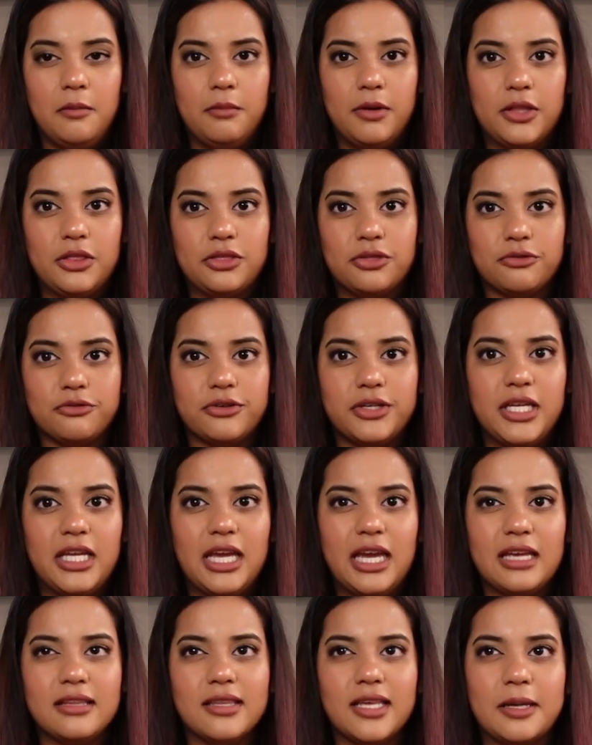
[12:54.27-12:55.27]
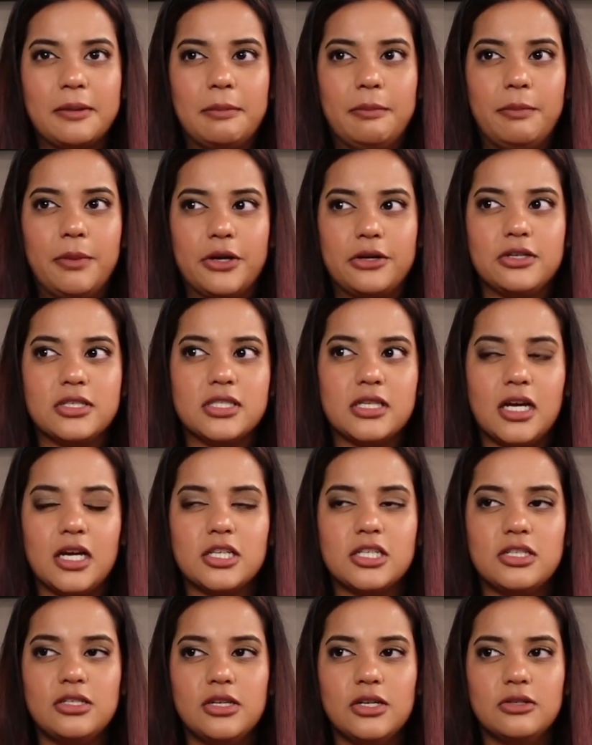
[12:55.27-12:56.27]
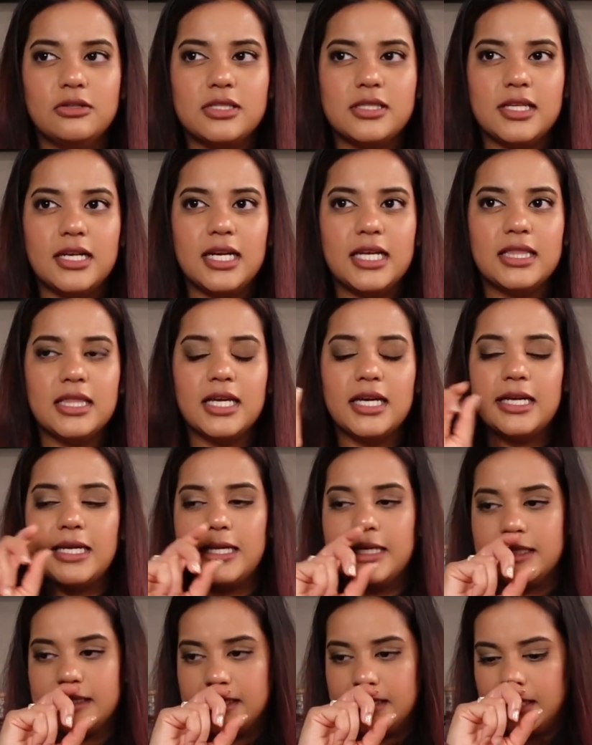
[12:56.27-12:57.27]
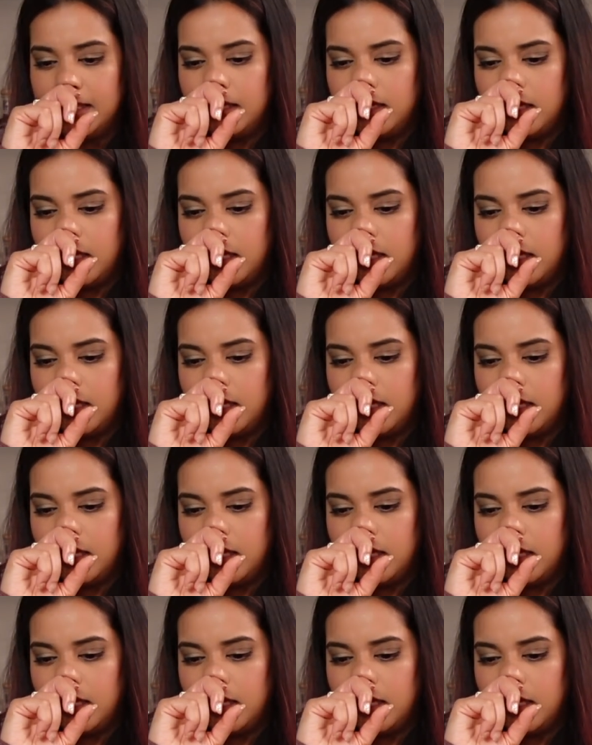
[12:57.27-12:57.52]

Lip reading: but 3 had like butterscotch notes that I liked,